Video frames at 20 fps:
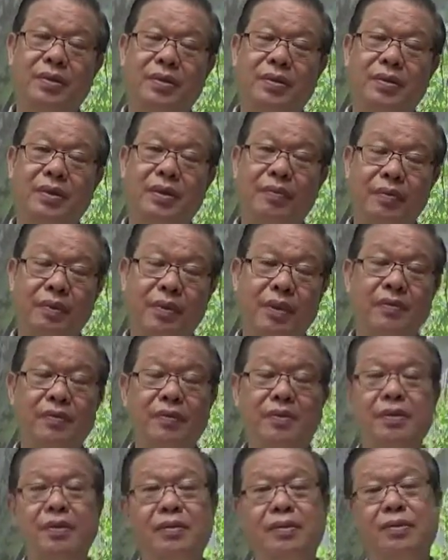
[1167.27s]
So
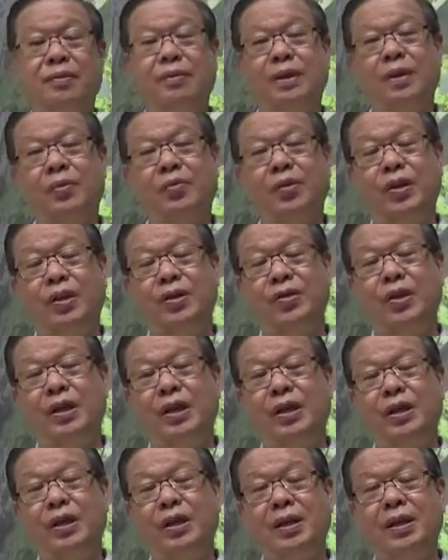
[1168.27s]
what the Buddha is
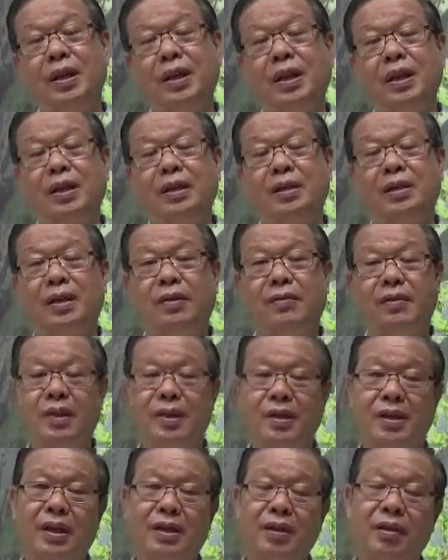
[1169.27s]
saying here, some of
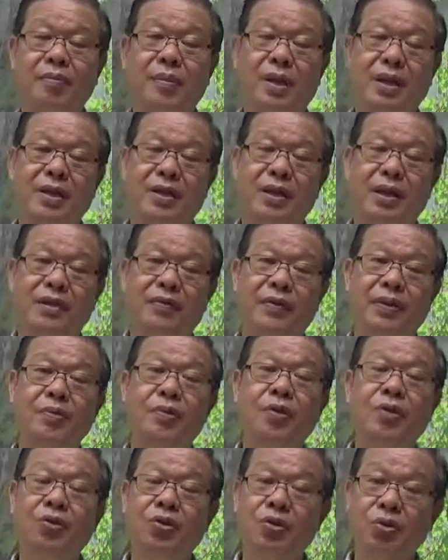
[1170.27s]
these other monks are even
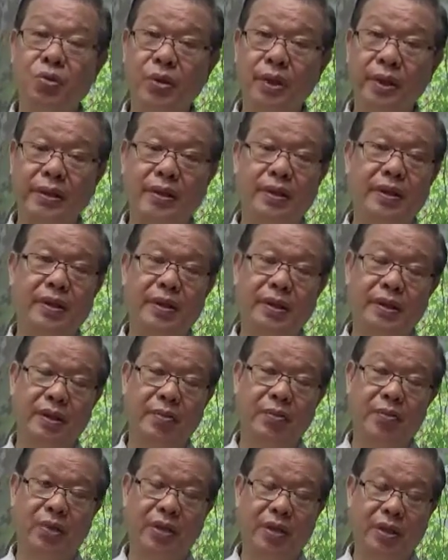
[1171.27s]
more strict than the
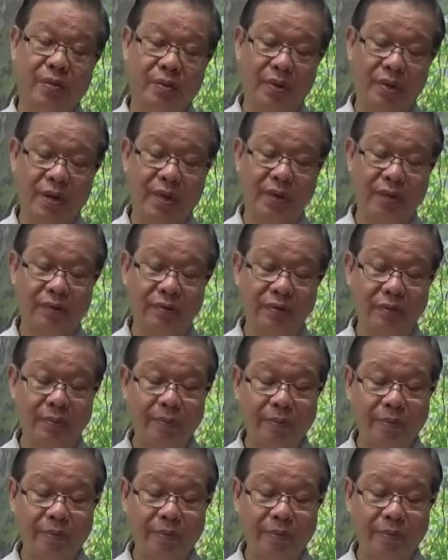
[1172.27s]
Buddha himself.